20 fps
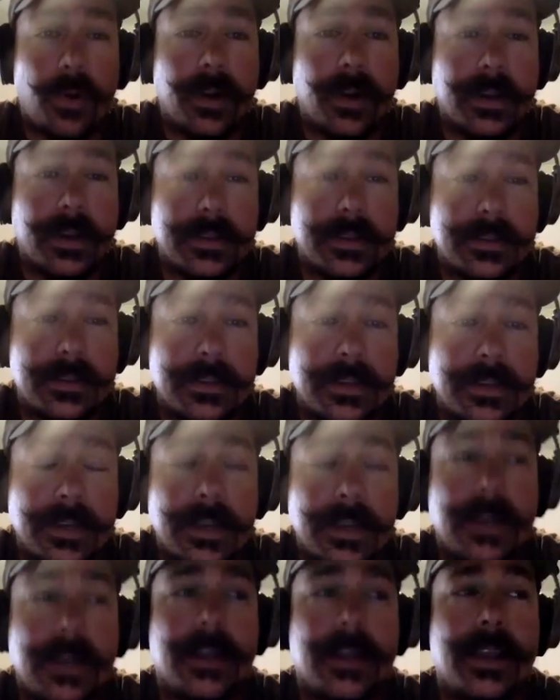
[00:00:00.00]
us.
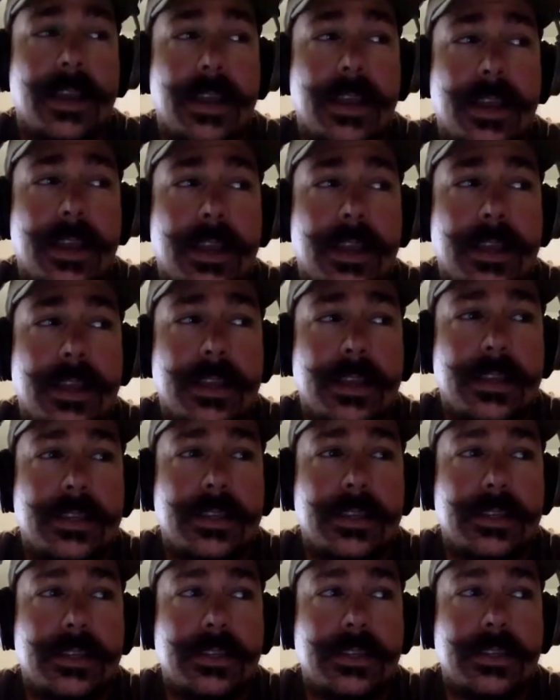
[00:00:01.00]

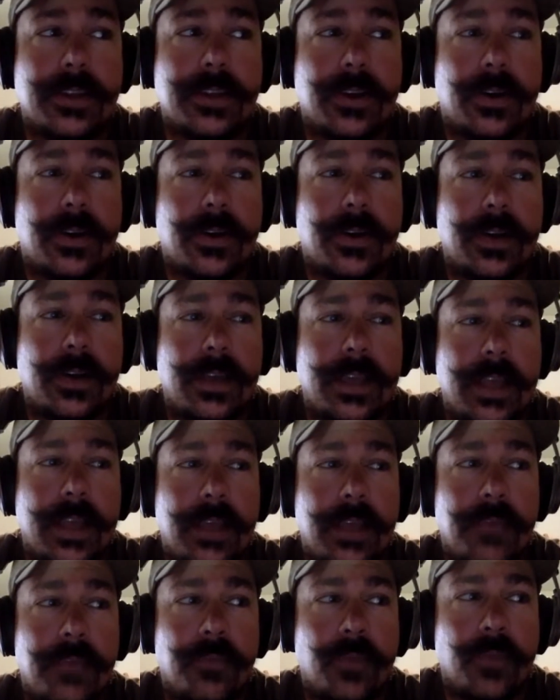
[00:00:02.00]
So
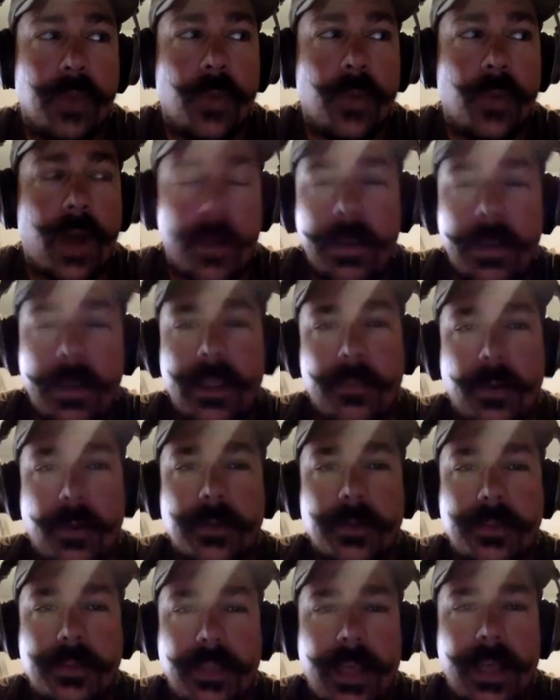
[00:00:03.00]
we want to make the
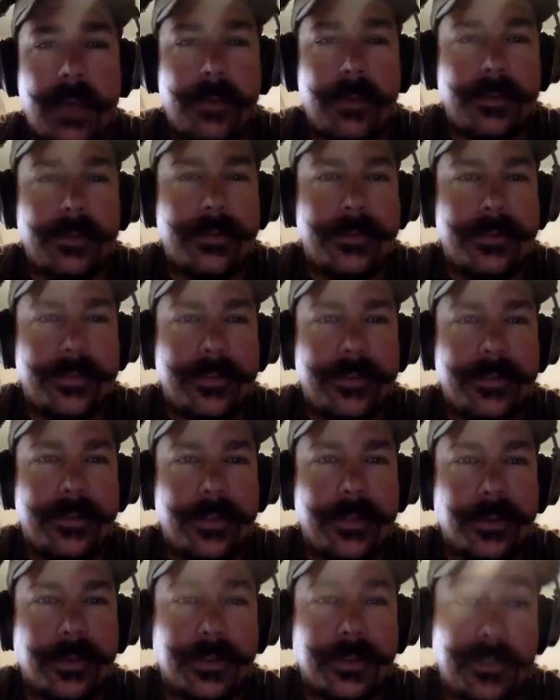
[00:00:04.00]
most of
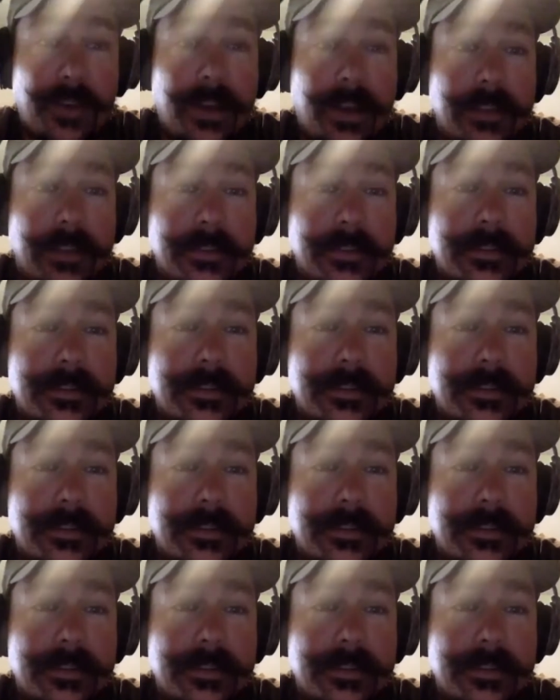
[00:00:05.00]
those funds,